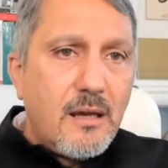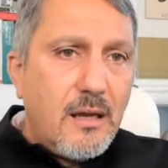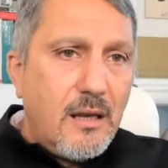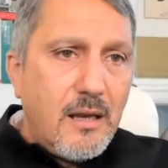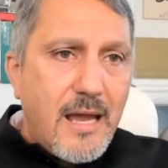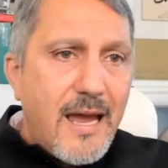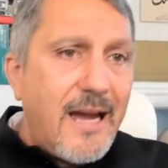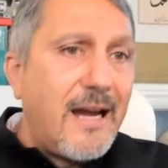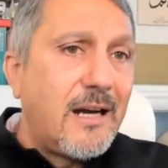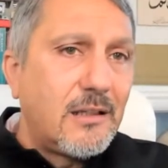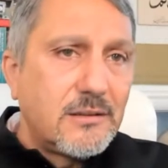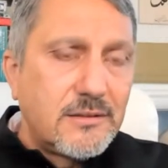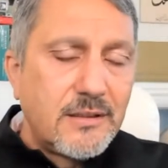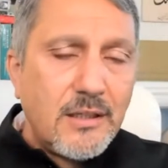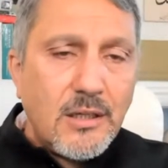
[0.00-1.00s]
an
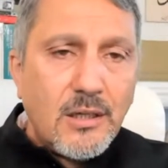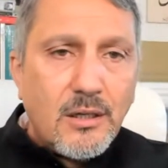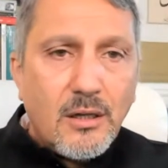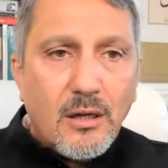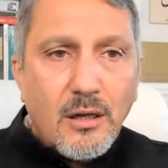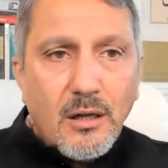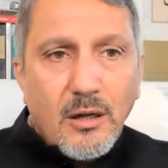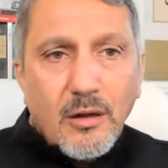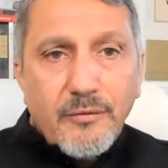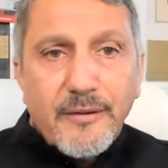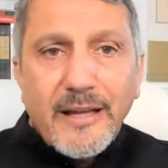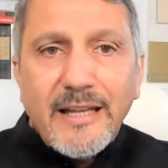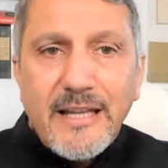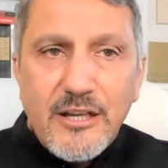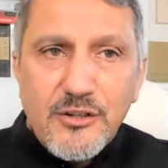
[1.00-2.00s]
act of
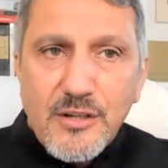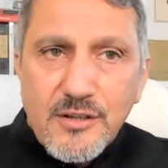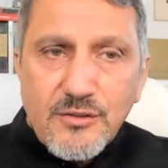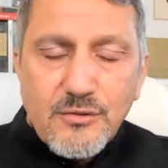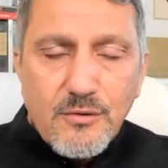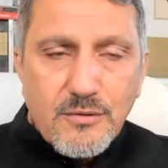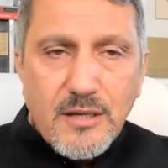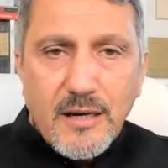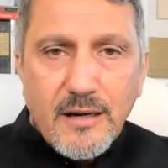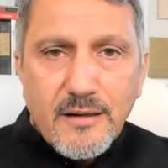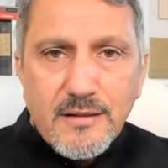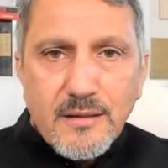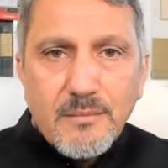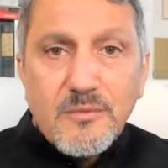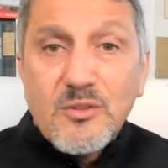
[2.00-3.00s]
allegiance to terrorism.